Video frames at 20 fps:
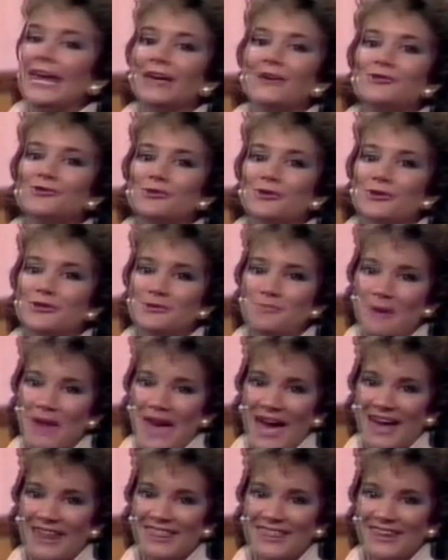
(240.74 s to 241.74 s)
Andrew's
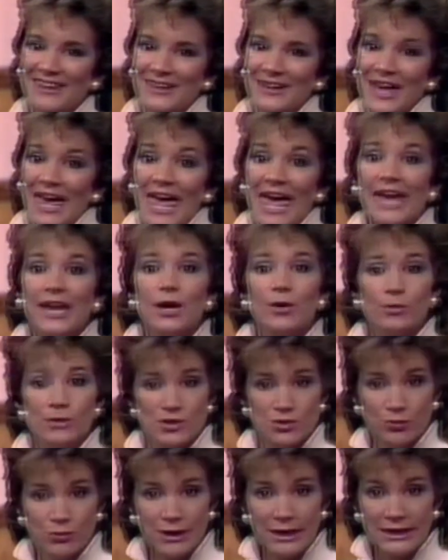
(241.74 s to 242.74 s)
Bath, and it
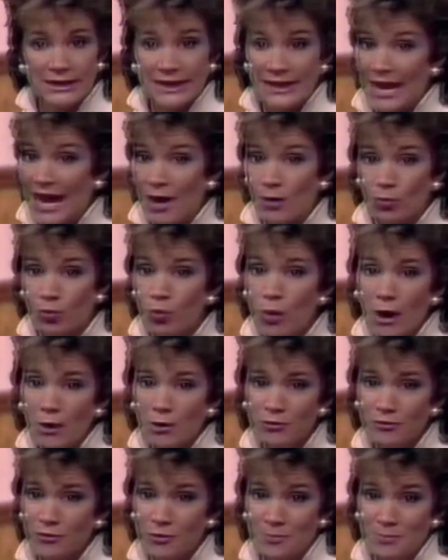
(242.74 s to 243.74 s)
was written and had
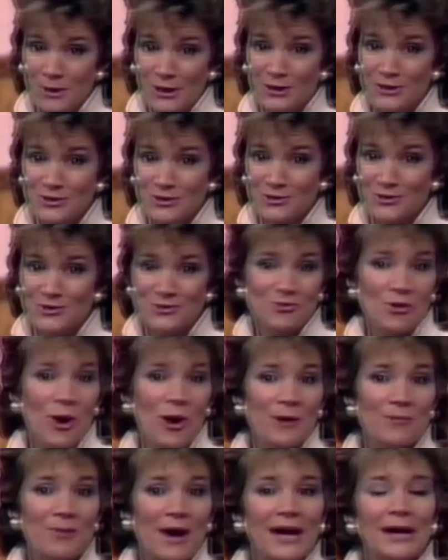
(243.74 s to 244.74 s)
wonderful pictures
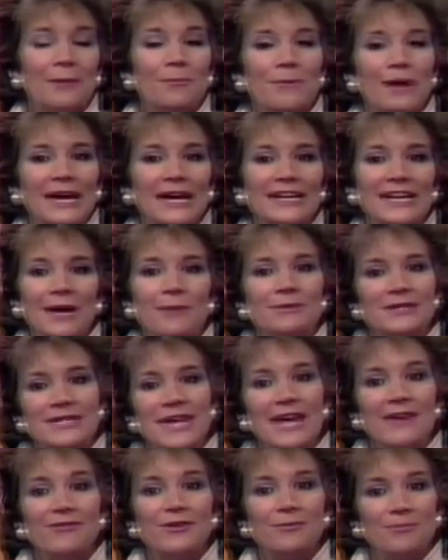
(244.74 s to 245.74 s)
drawn by a man named
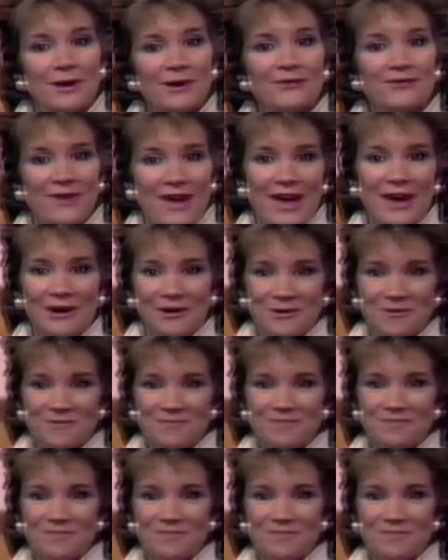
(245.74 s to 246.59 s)
David McPhail.